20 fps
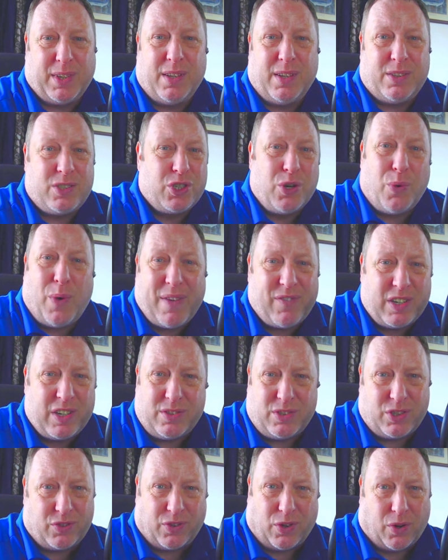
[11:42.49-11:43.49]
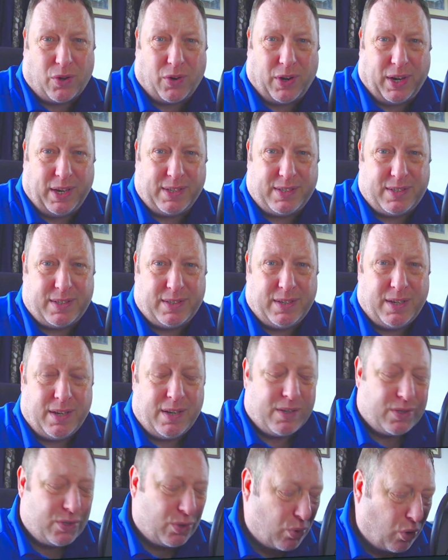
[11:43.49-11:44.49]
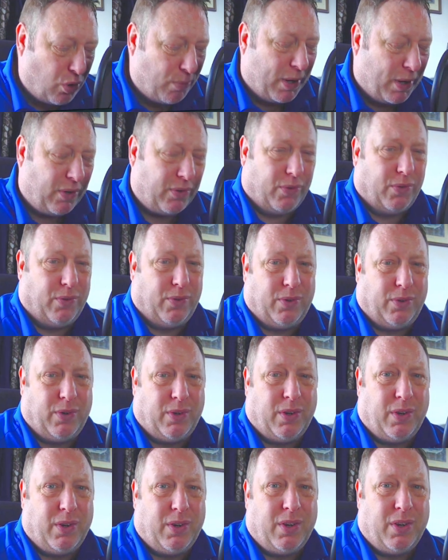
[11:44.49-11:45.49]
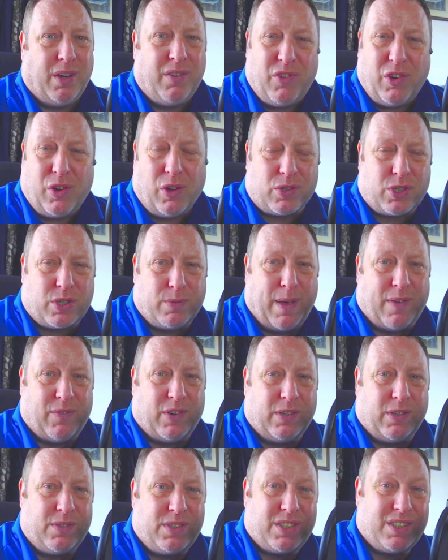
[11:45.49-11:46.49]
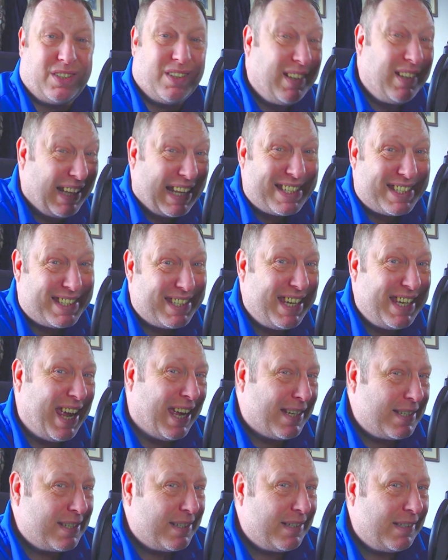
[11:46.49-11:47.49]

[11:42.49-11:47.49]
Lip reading: There's no evidence for it. So come on. If you've got some evidence, let's see it.